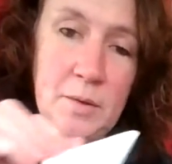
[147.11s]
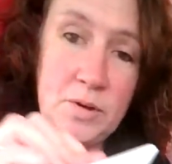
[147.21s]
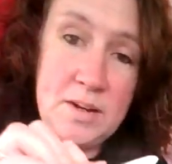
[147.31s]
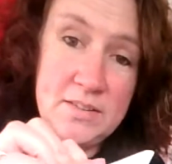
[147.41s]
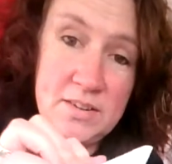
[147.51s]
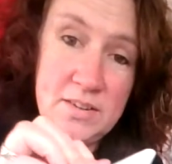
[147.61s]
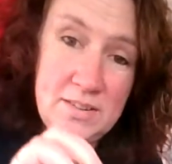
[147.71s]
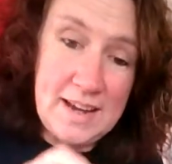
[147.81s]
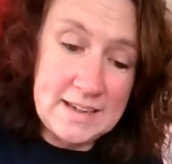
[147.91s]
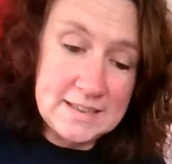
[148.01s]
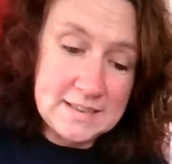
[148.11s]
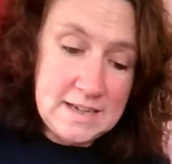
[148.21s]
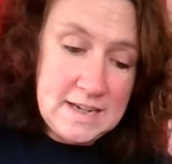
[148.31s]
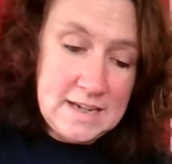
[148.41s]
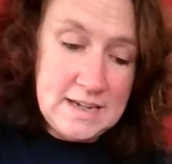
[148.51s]
what you need to do next
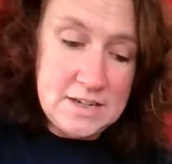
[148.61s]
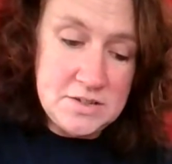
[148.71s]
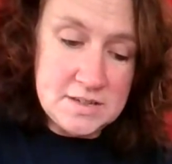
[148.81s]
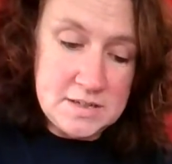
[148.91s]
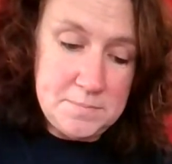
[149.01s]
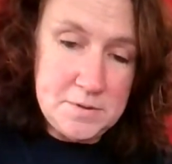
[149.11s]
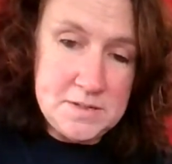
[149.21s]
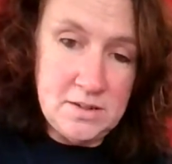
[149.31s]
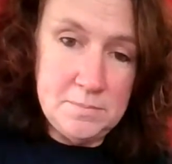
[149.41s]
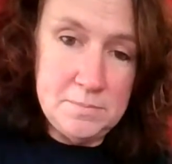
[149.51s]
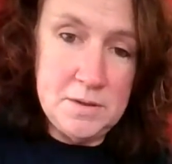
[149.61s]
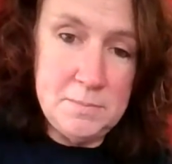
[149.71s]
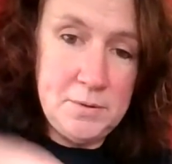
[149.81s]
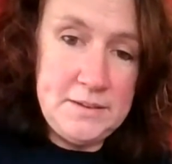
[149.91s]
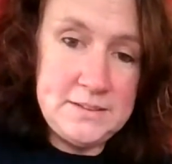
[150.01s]
is just to put
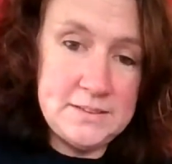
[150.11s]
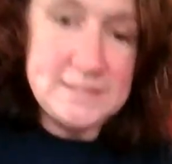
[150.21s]
the point